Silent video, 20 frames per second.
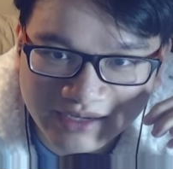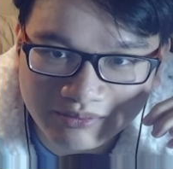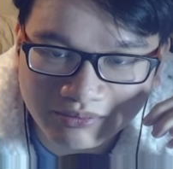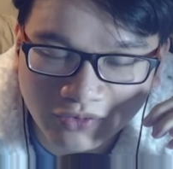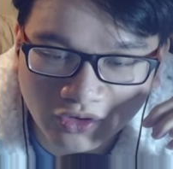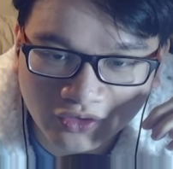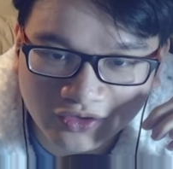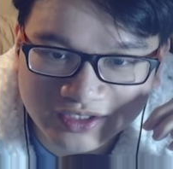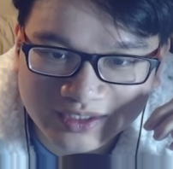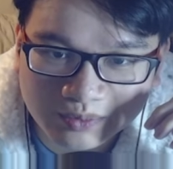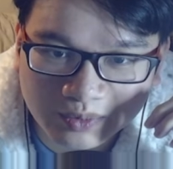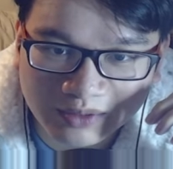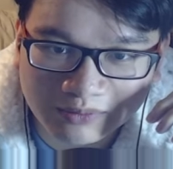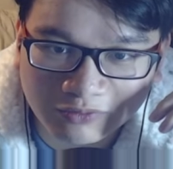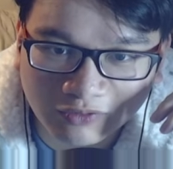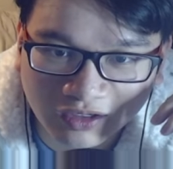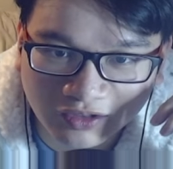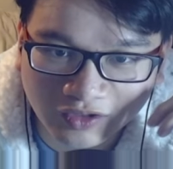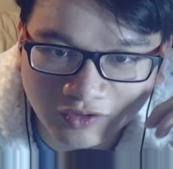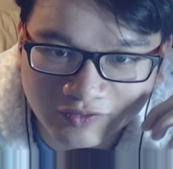most
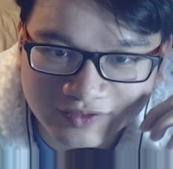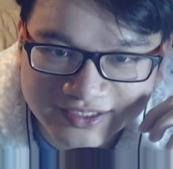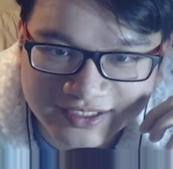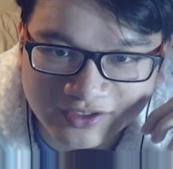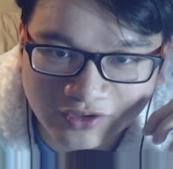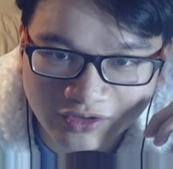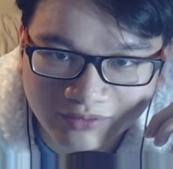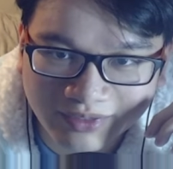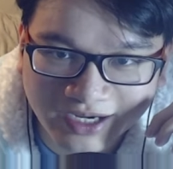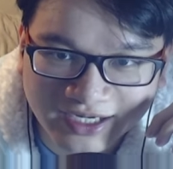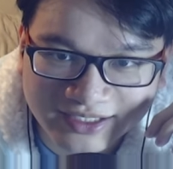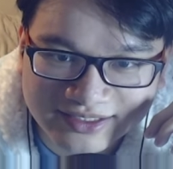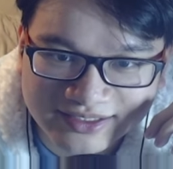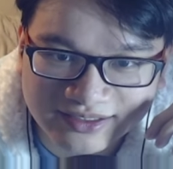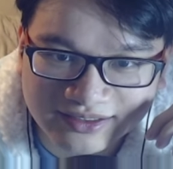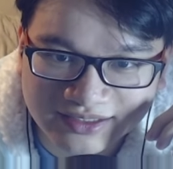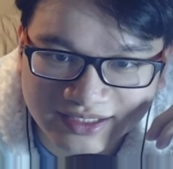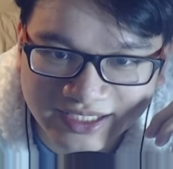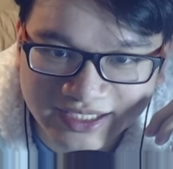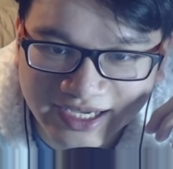people are going to go back
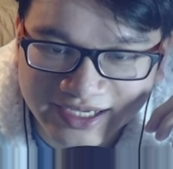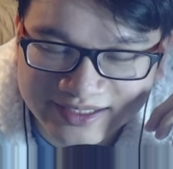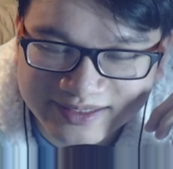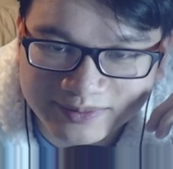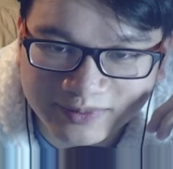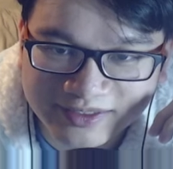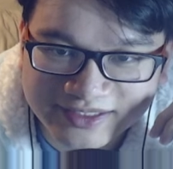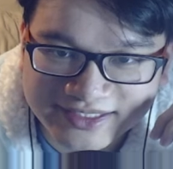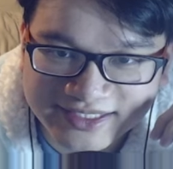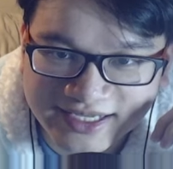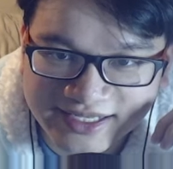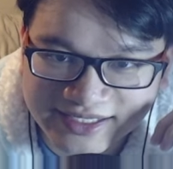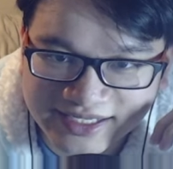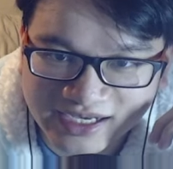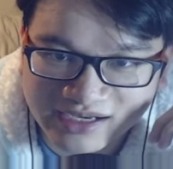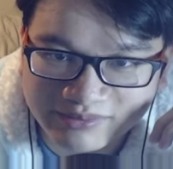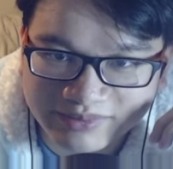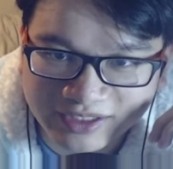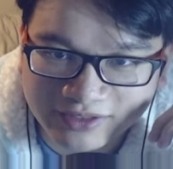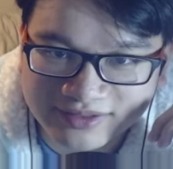to the expert set
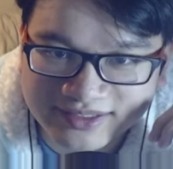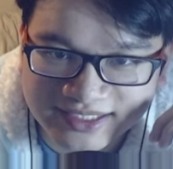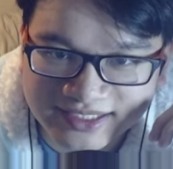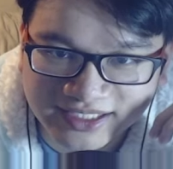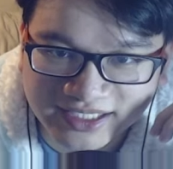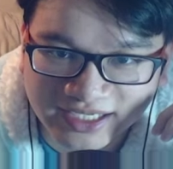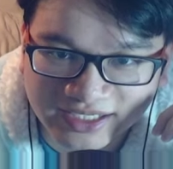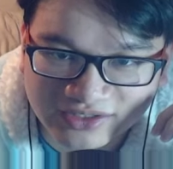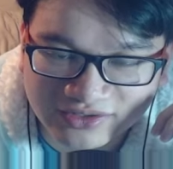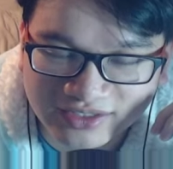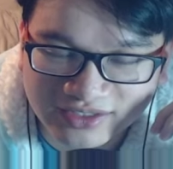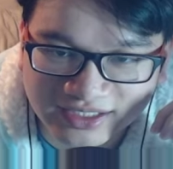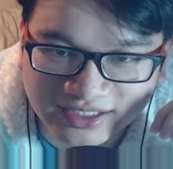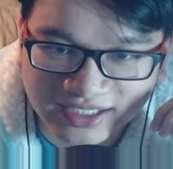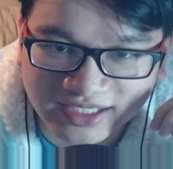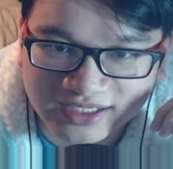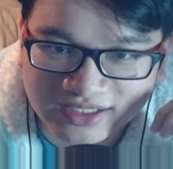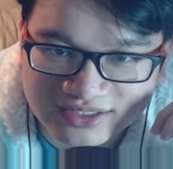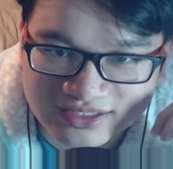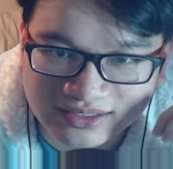now because again, you can
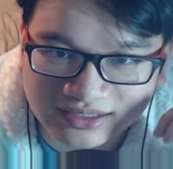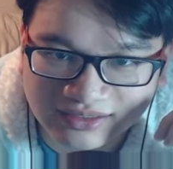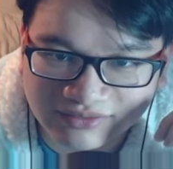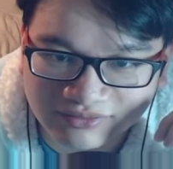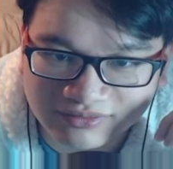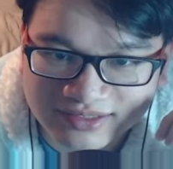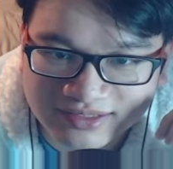get it to level